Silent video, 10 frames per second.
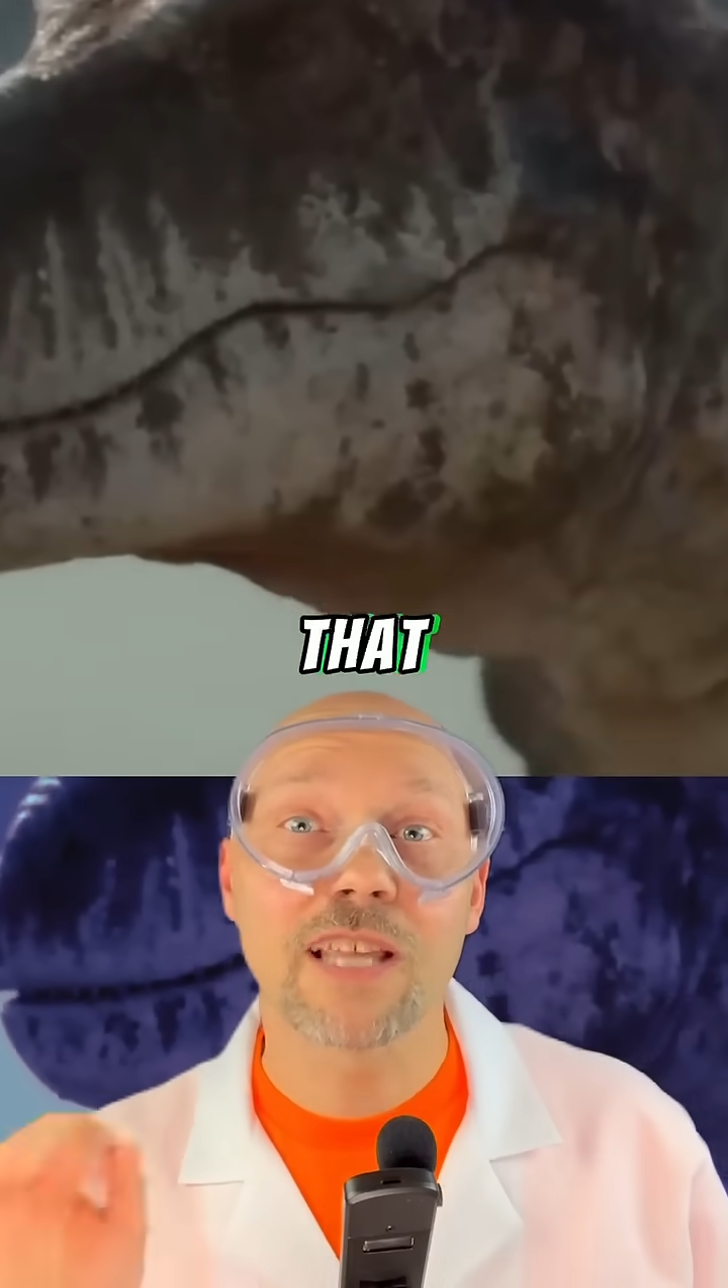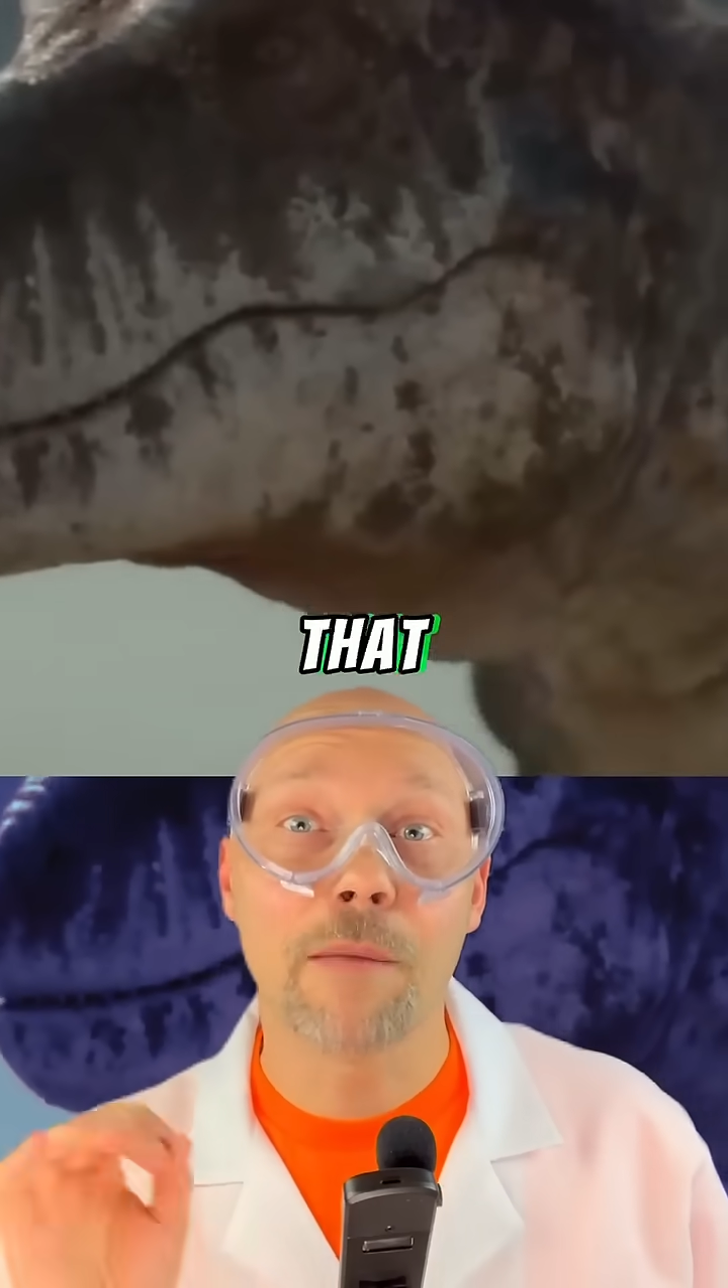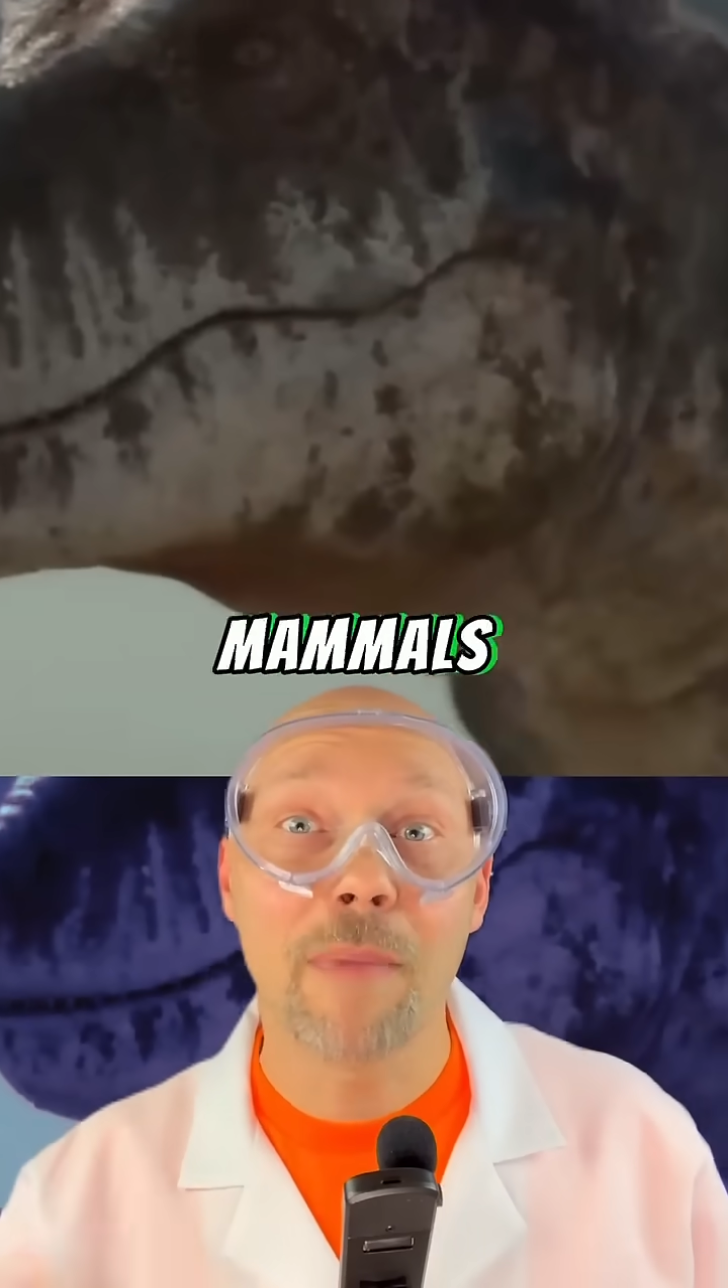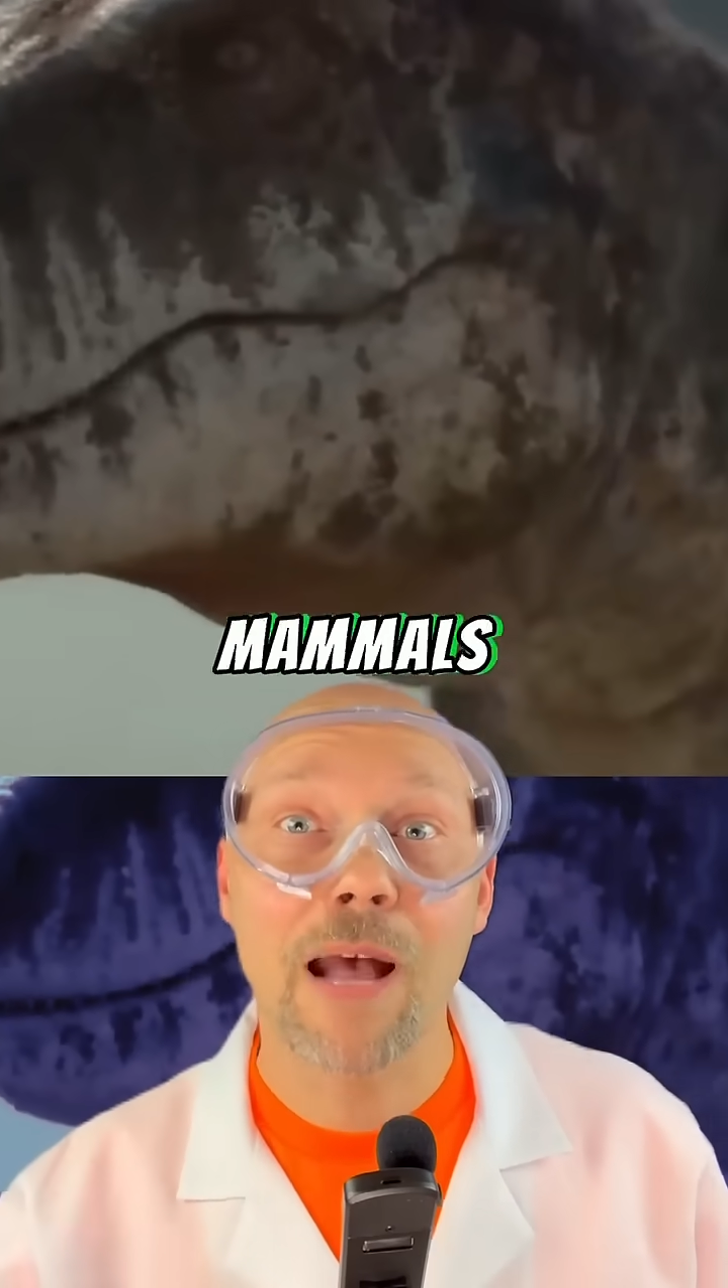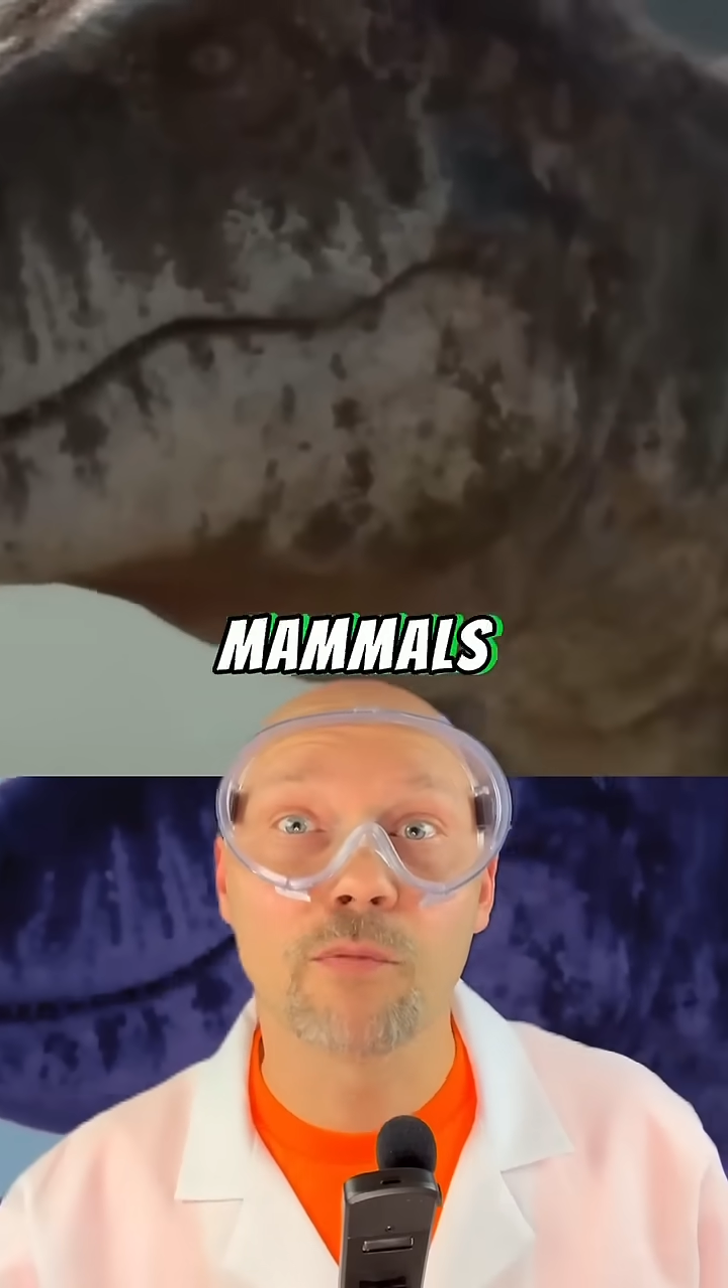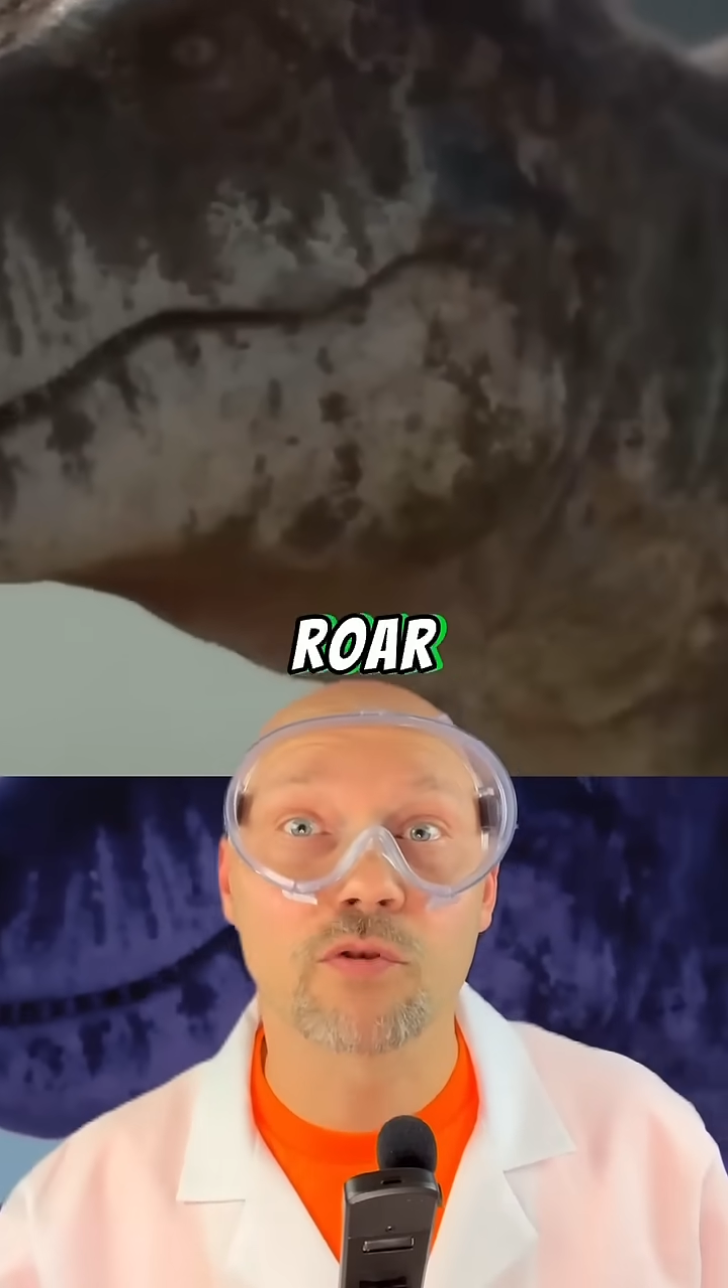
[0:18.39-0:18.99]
that mammals